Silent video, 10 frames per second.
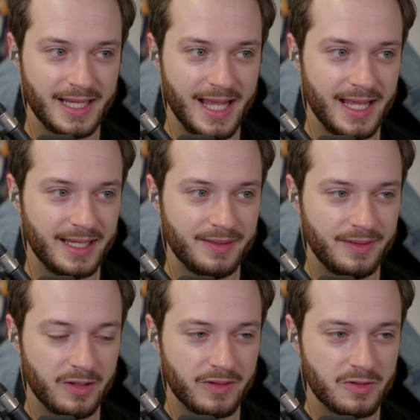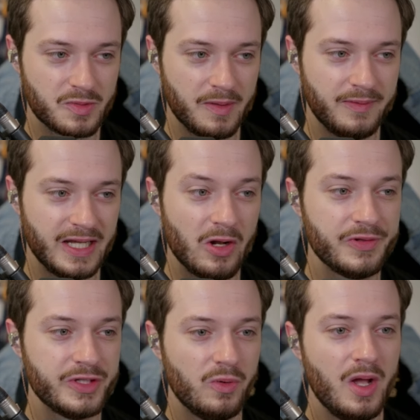Hey, here, here's what we've done.
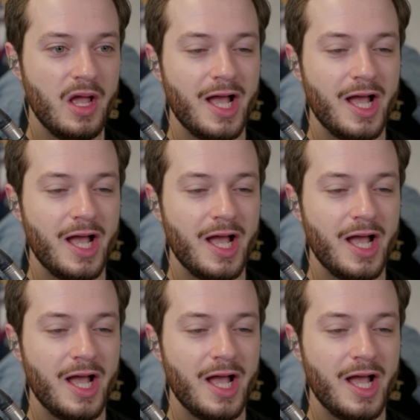Also,